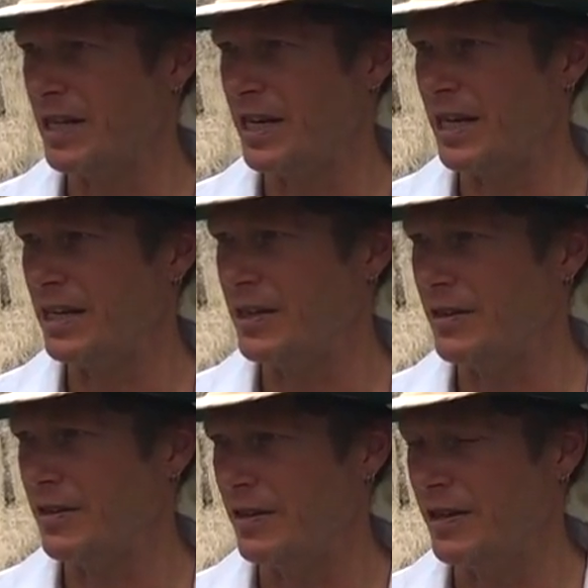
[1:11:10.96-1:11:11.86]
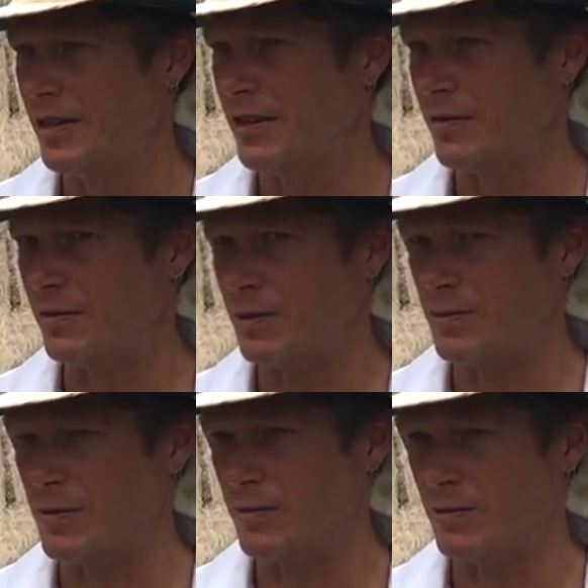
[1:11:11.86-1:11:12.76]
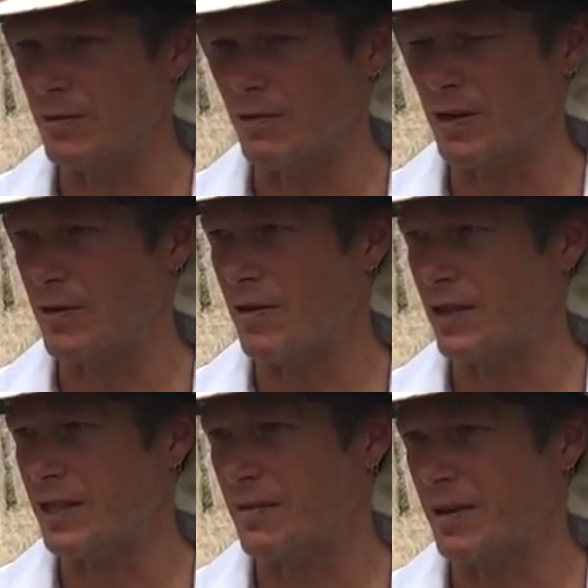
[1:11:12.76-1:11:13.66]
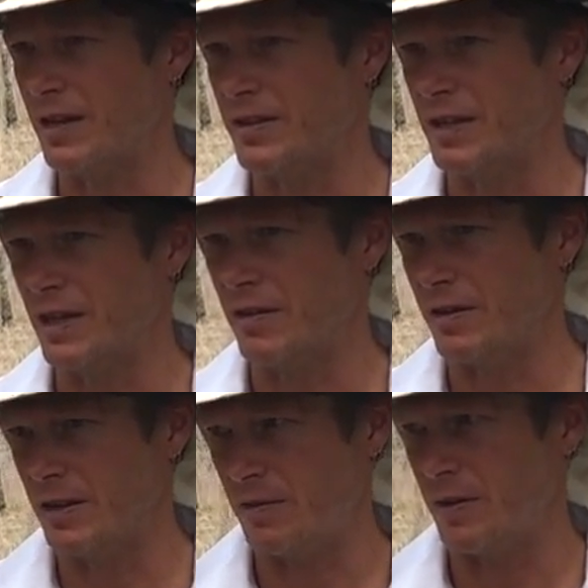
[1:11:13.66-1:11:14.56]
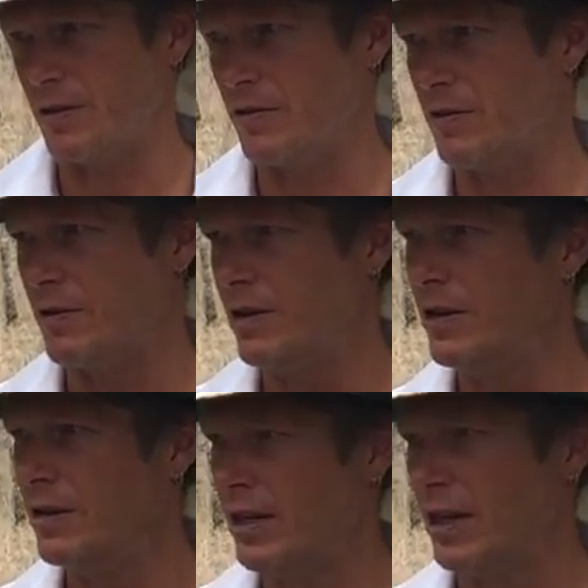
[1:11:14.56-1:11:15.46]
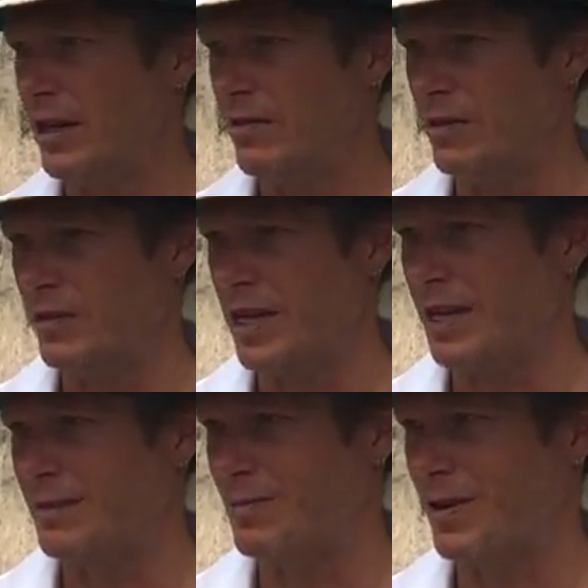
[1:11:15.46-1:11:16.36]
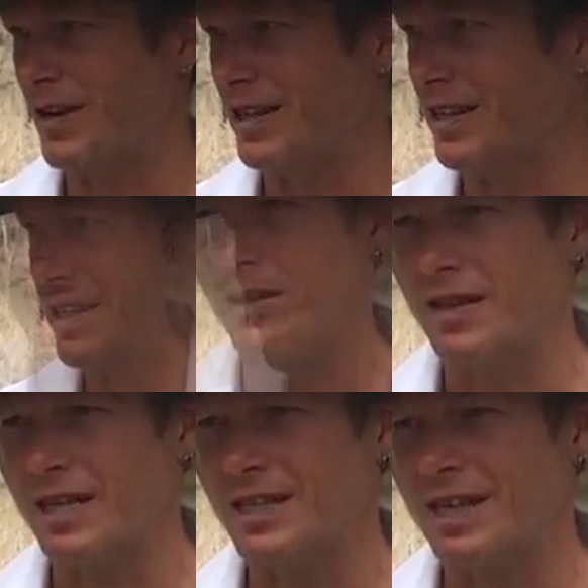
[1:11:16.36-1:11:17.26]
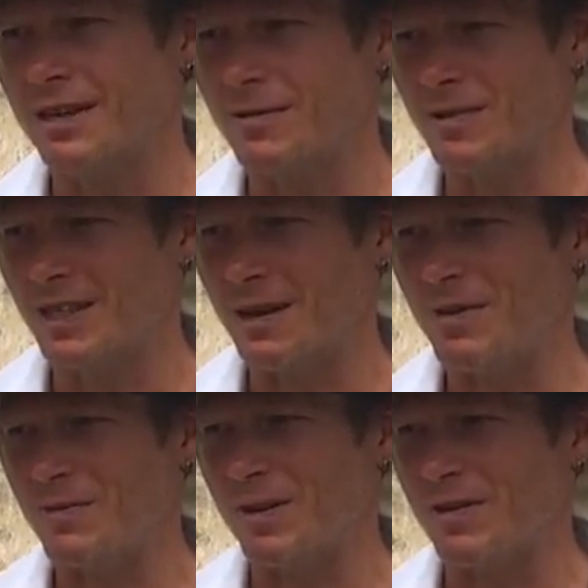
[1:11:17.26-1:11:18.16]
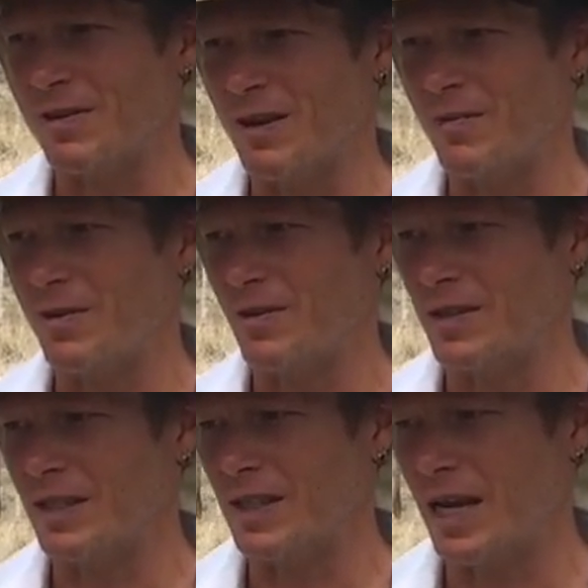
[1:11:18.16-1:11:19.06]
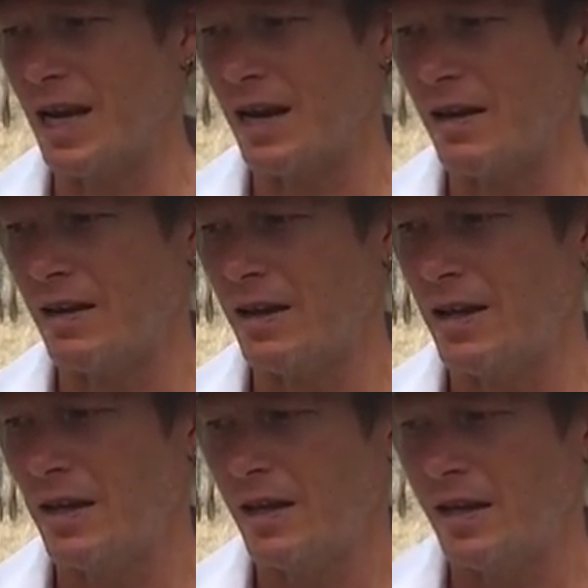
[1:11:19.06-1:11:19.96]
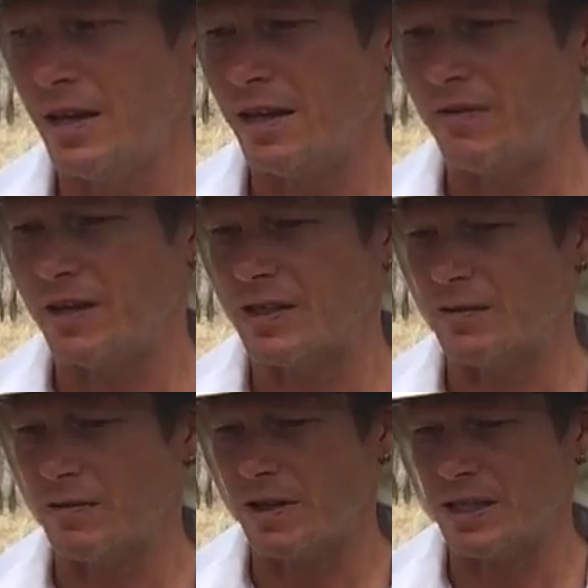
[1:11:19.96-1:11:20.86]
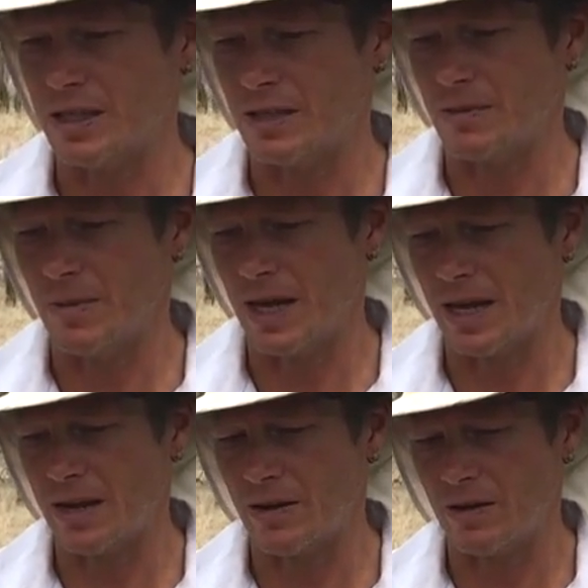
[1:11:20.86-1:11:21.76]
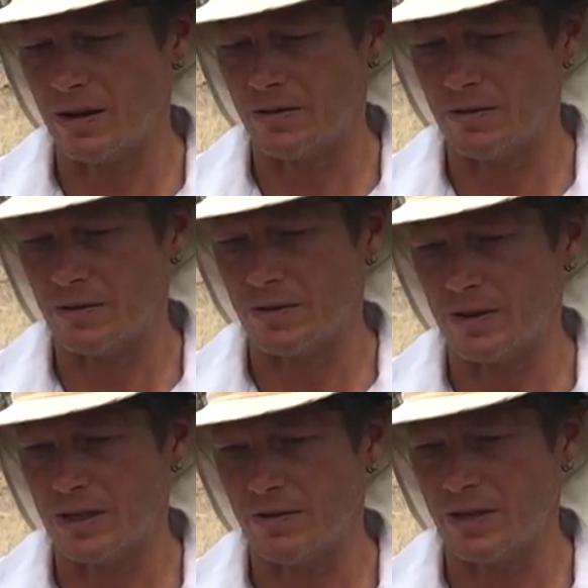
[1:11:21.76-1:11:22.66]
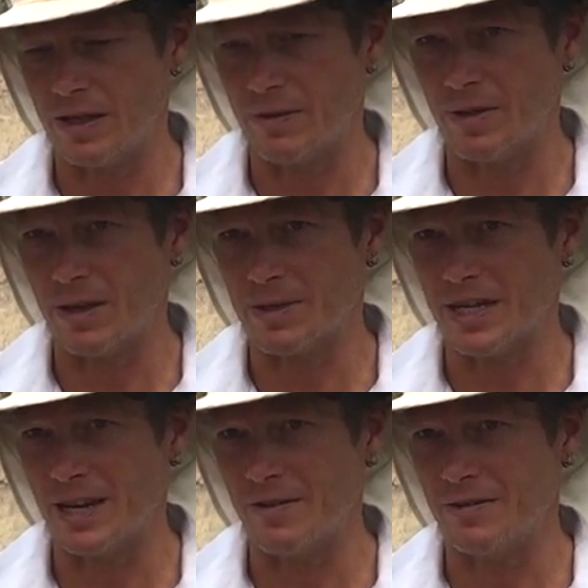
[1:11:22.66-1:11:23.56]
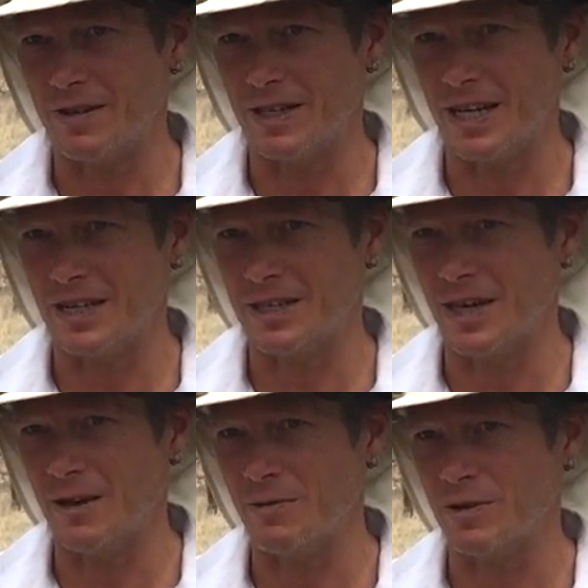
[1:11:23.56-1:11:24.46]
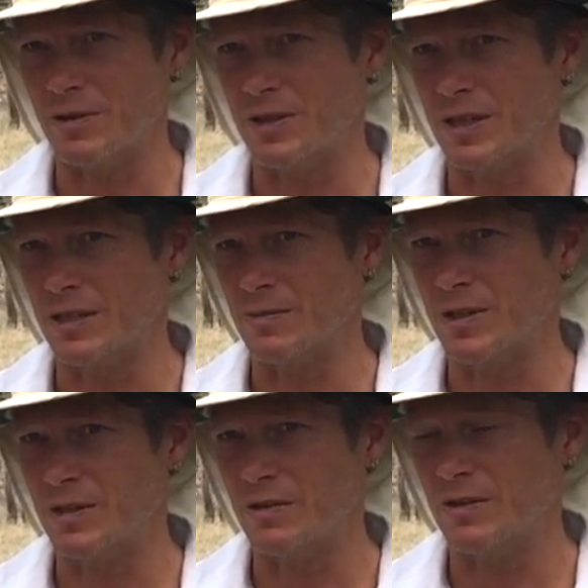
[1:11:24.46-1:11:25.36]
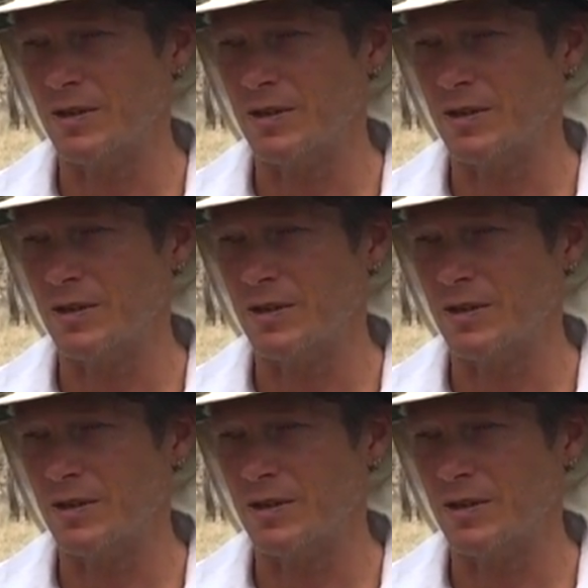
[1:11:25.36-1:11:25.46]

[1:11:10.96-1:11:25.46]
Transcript: in the end too. Yeah. Not requiring someone else to go and deal with your end of your day's product. But that's the only stumbling block I've come across is how, if it's the right system, how can I, because everything can be upscaled and downscaled with good systems too.